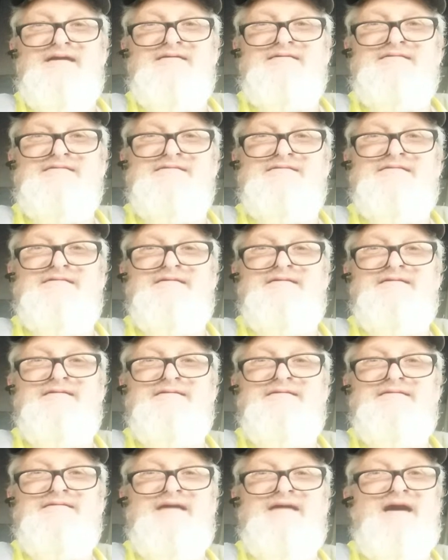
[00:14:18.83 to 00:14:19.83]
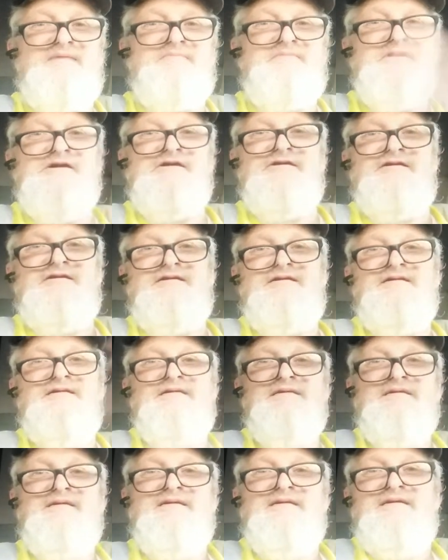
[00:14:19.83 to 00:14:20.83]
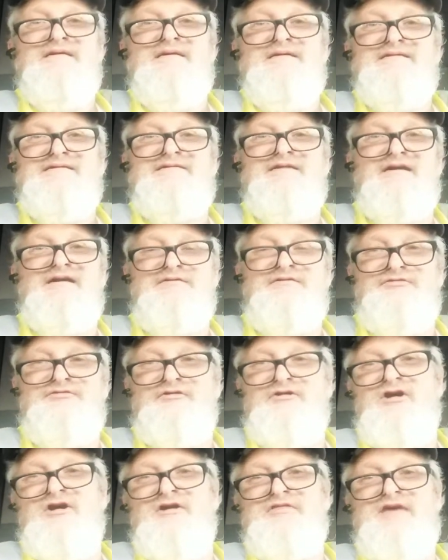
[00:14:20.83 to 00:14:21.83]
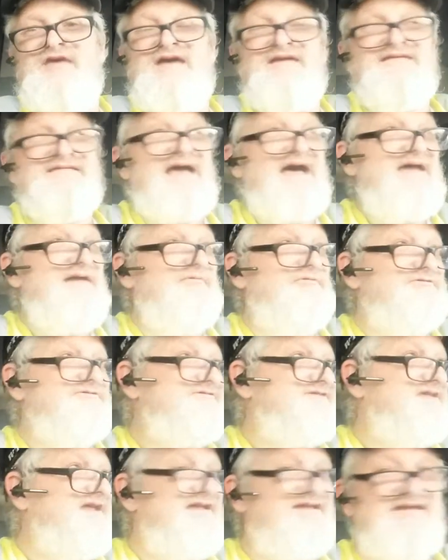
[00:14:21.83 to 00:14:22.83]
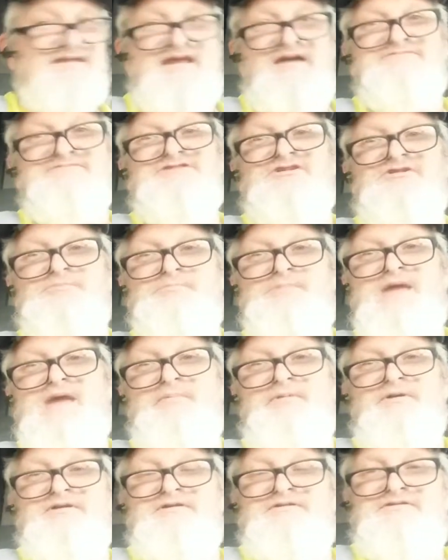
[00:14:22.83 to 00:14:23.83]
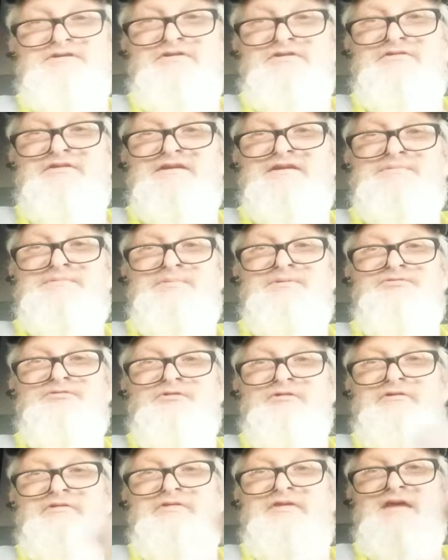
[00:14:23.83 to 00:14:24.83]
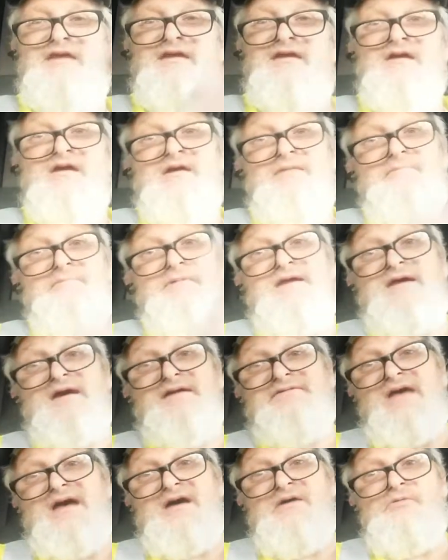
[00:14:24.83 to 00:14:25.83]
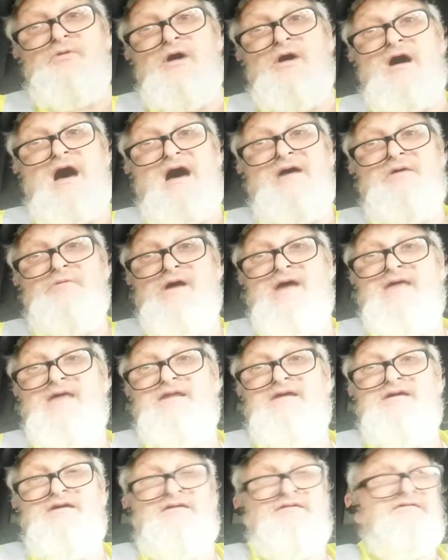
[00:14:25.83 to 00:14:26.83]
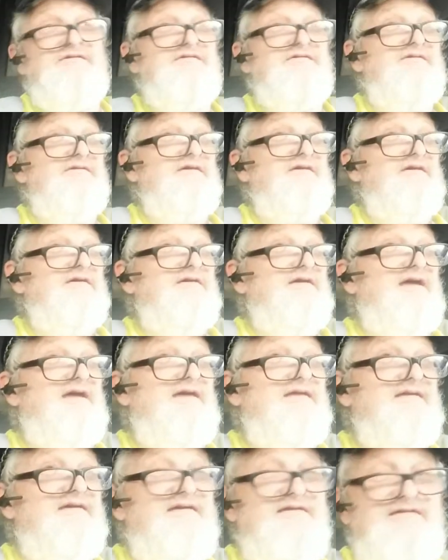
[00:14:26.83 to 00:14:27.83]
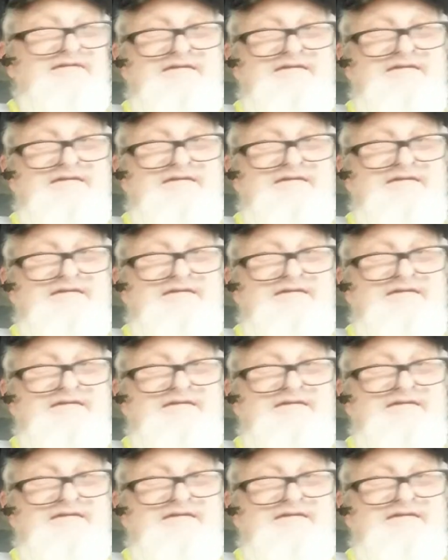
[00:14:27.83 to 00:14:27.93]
and clear. I'm here. Sorry for all that. I was thinking I was going to be able to do this before they, because I went in, and